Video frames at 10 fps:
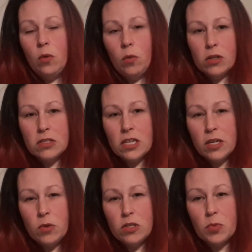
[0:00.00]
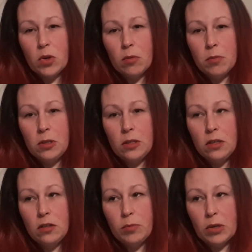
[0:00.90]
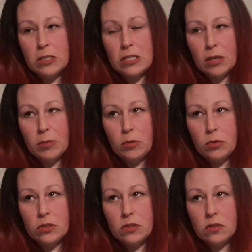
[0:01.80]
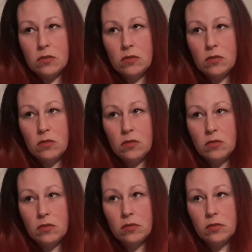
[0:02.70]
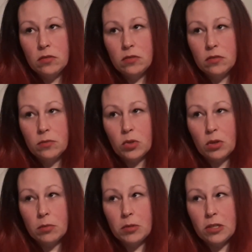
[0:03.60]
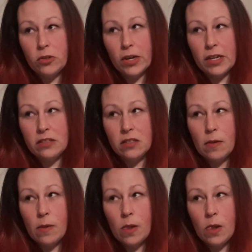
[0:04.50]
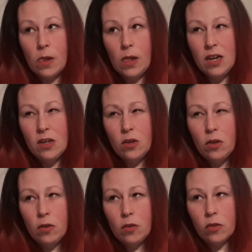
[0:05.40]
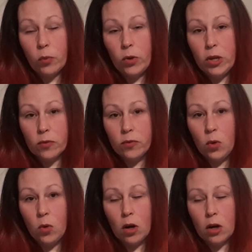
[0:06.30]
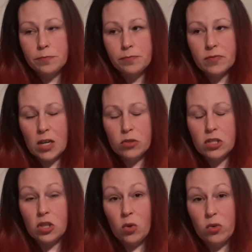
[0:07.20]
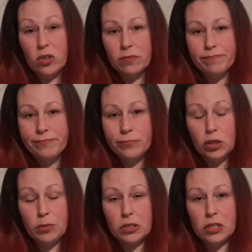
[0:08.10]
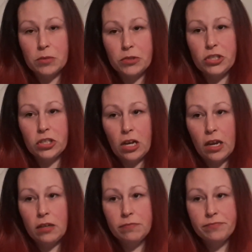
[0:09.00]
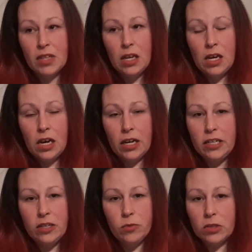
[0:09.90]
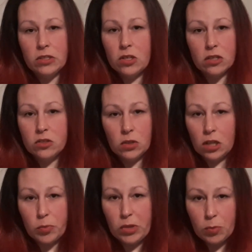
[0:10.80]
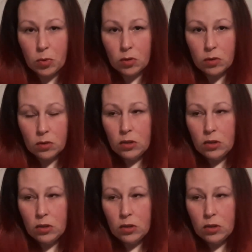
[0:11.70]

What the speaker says: Once I was by the time I was probably grade 3 or 4, I was a loner, pretty much. I was shy. I didn't really talk to a lot of people.